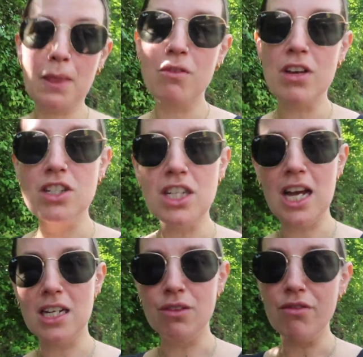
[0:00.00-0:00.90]
We've actually
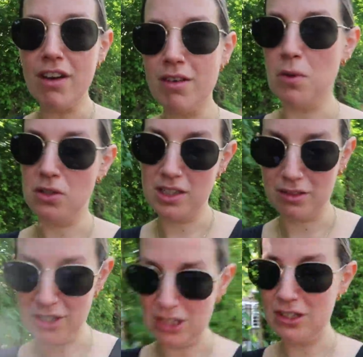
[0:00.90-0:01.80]
had some very
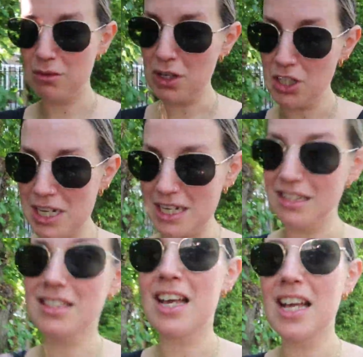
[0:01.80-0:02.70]
positive news, which
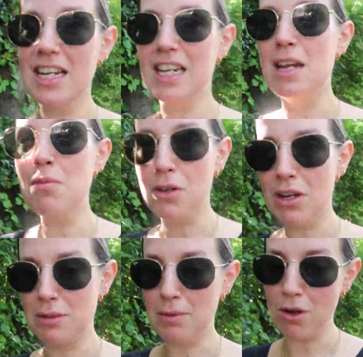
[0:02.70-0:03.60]
is that Gabriel
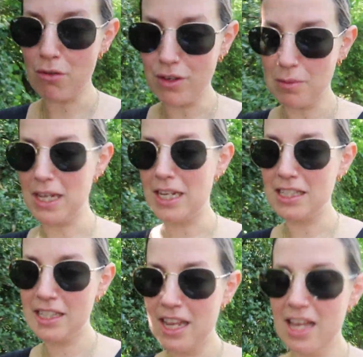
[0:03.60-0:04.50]
has been offered a
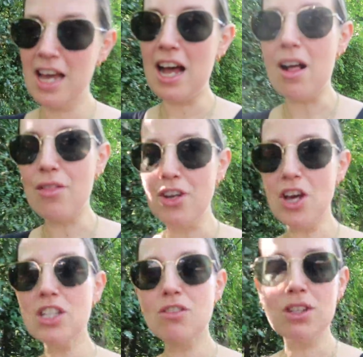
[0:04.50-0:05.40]
place at the
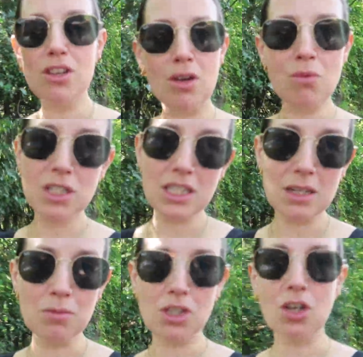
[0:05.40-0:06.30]
nursery that I wanted him to